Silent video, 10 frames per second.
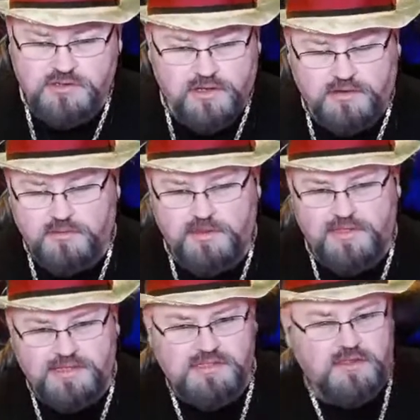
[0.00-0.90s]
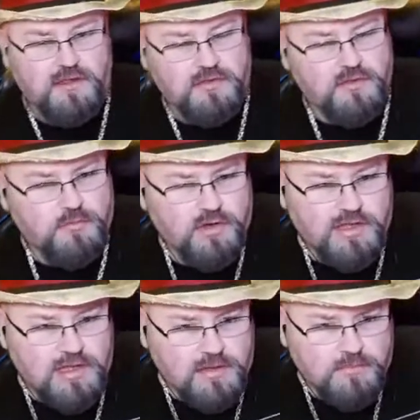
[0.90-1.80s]
to me, that's the
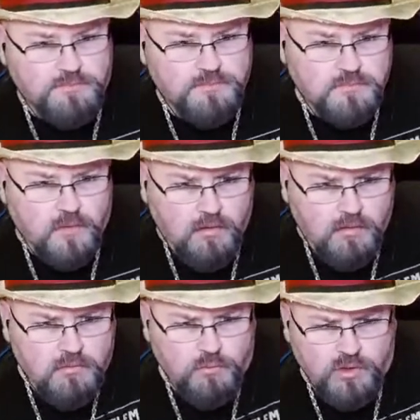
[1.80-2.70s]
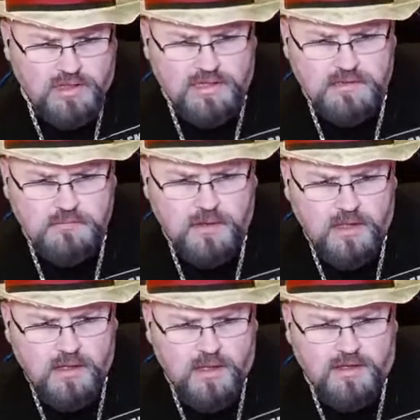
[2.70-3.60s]
really, really
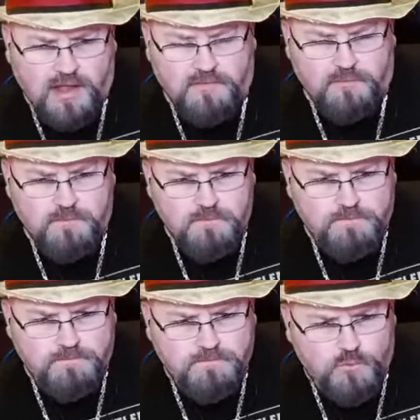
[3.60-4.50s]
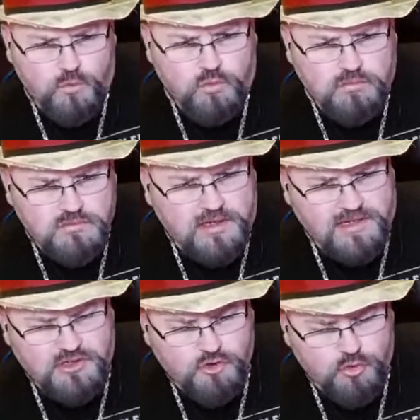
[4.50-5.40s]
kind of
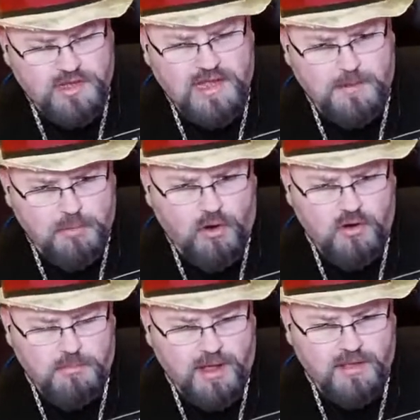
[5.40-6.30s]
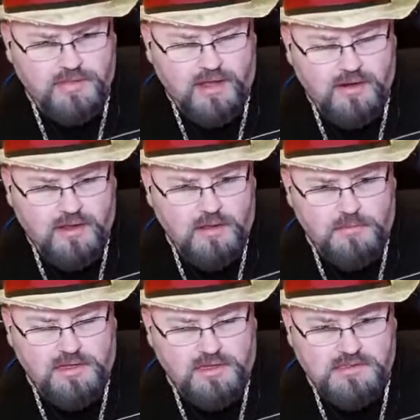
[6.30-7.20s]
intriguing part about that,
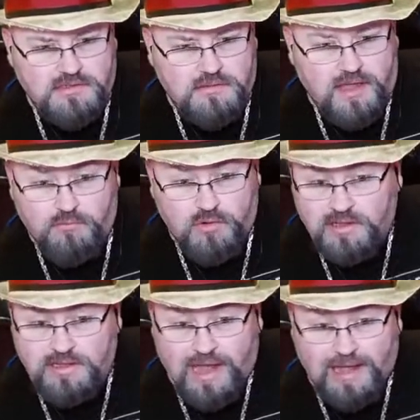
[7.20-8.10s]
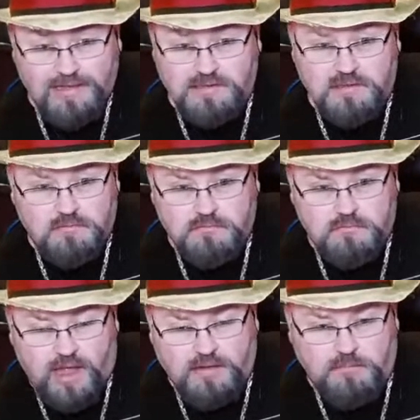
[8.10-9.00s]
because they really hadn't
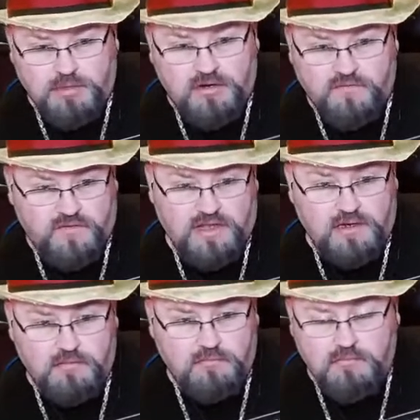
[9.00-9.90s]
been defeated.